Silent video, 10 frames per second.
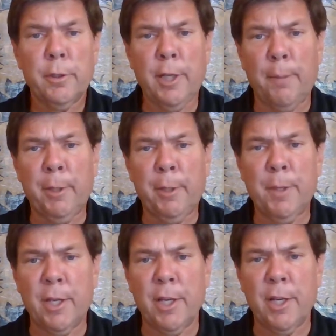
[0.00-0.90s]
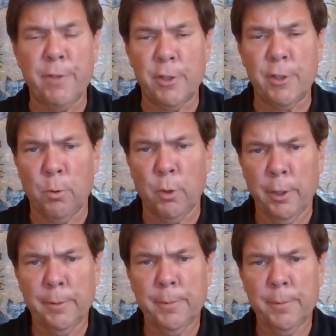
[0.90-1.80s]
coming because of this
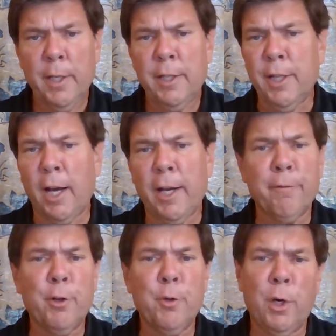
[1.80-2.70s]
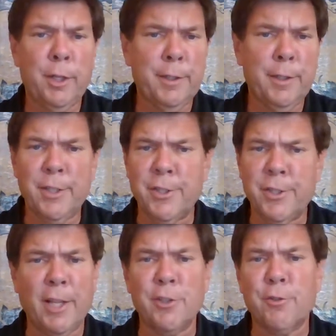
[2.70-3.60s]
war. Not everyone is
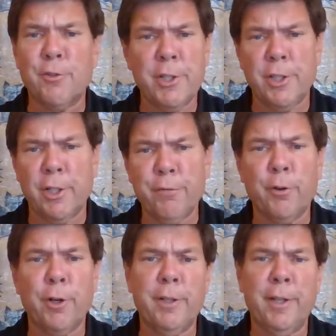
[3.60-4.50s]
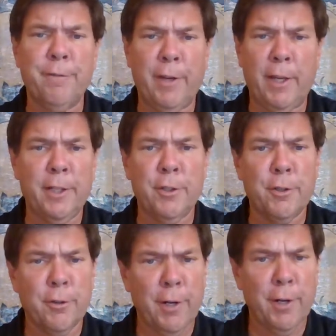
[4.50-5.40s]
against Russia for invading
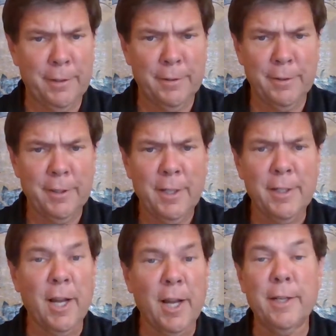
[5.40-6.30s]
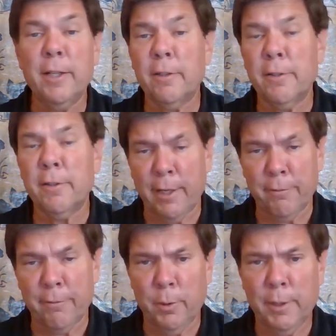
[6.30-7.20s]
Ukraine. Not nearly
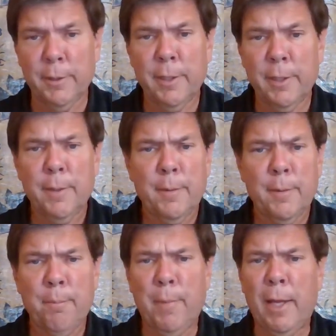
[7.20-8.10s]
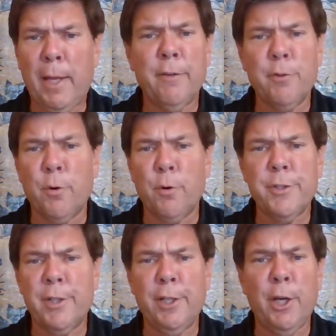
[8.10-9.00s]
everyone. Many, of
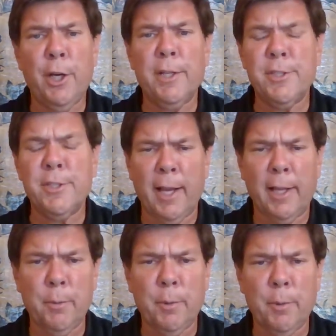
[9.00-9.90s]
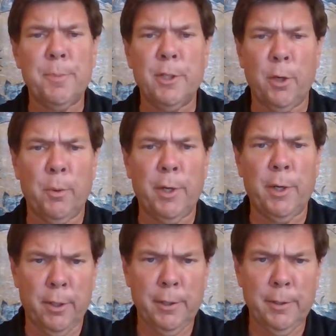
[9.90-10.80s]
course, they know exactly what's been going
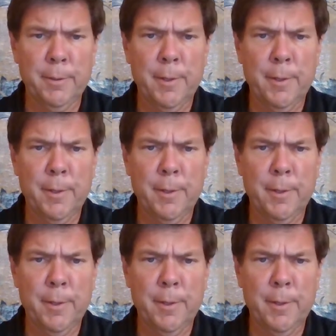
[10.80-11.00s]
on,